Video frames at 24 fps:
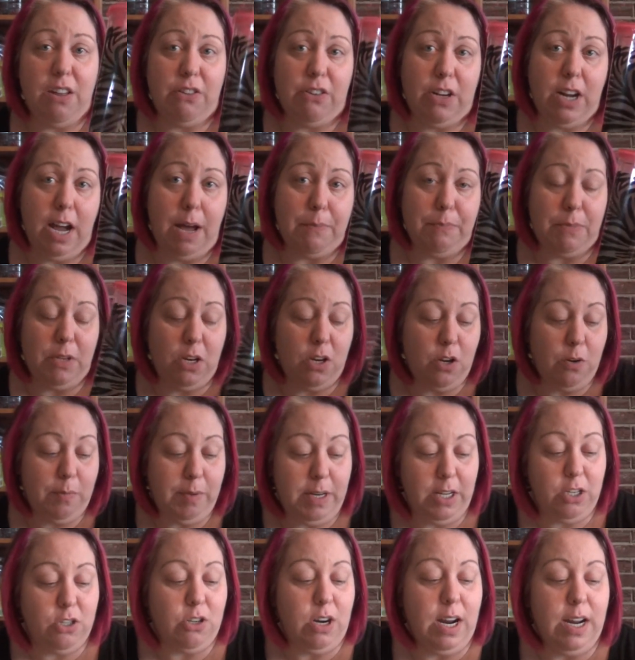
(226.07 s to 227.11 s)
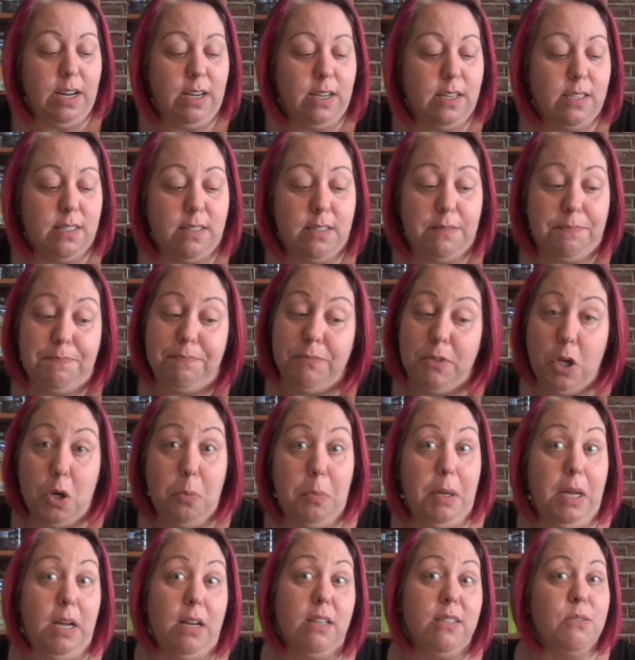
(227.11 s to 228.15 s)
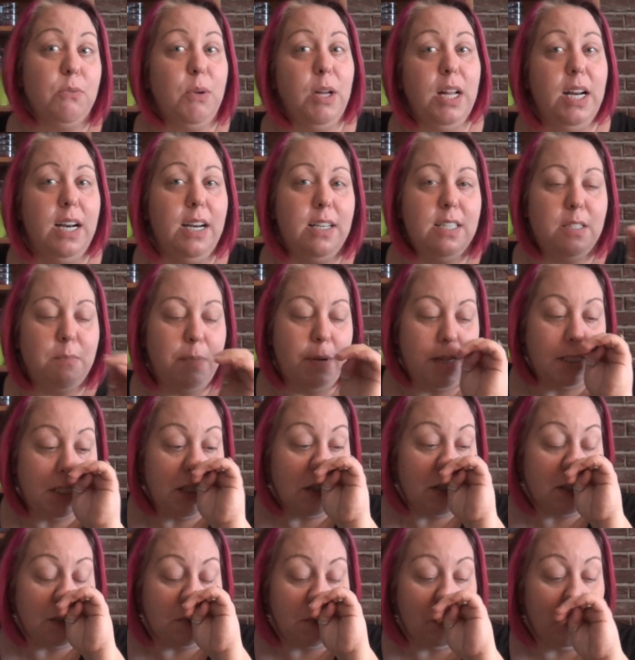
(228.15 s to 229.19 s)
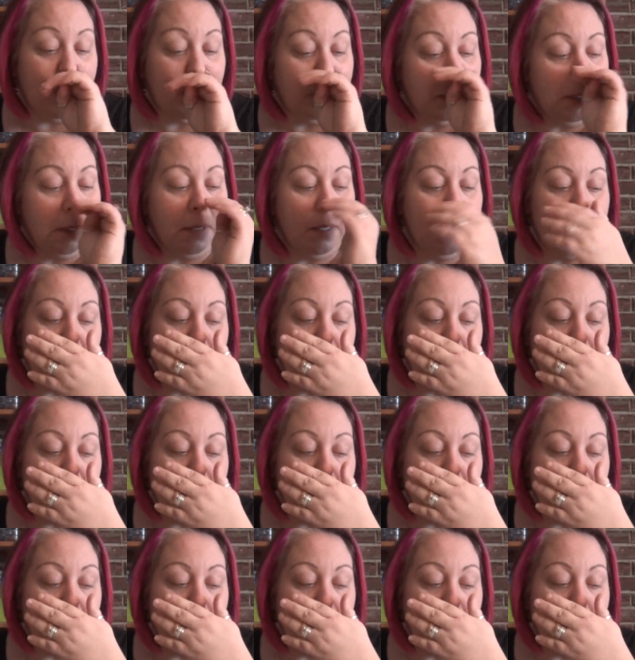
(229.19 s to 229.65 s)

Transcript: other cup that nobody drank because nobody else wanted espresso this morning.